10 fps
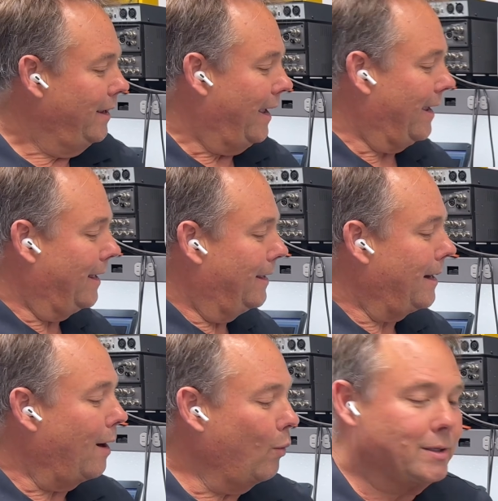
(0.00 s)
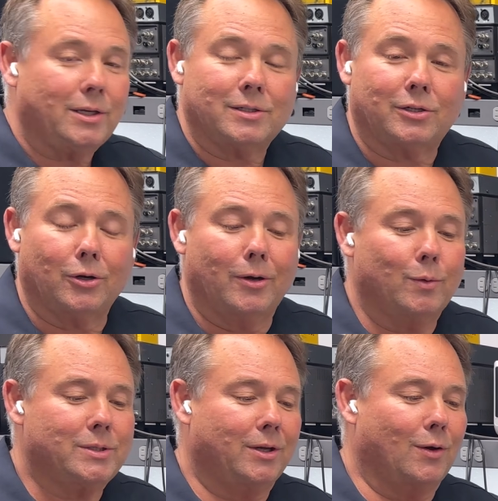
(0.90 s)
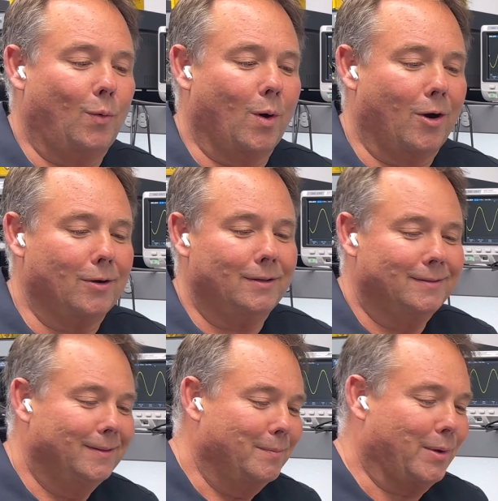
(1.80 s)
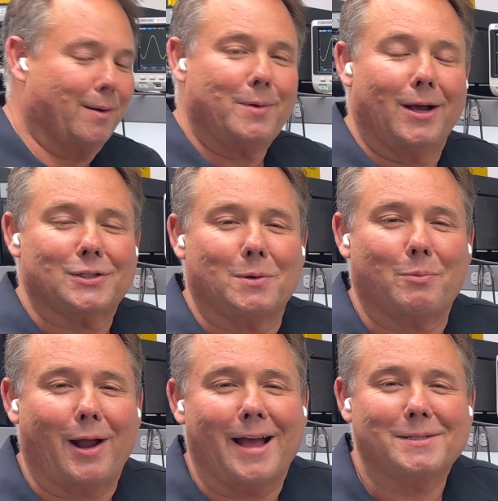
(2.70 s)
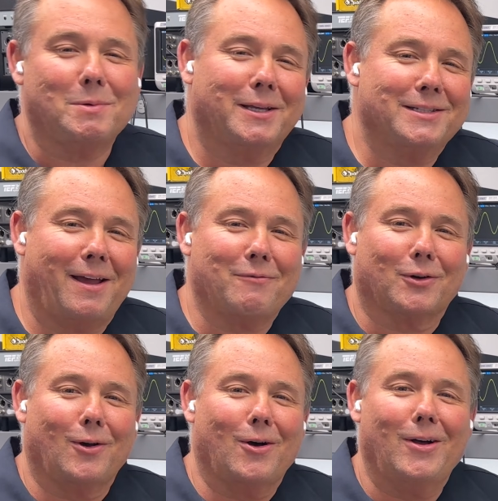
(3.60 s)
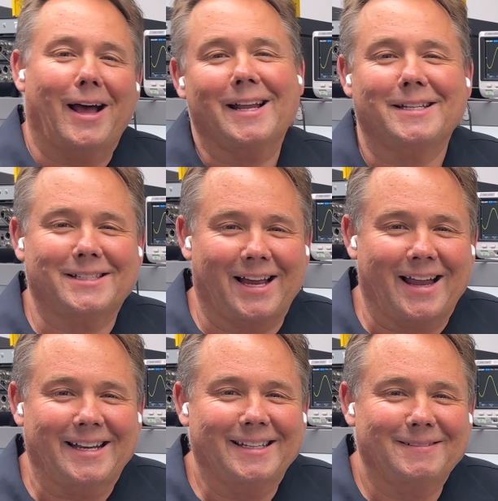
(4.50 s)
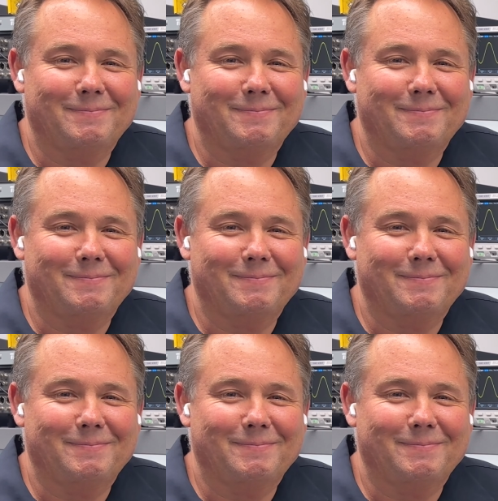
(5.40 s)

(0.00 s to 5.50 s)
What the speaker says: And I wasn't sure it was going to work, but I'm not surprised because after all, I designed it.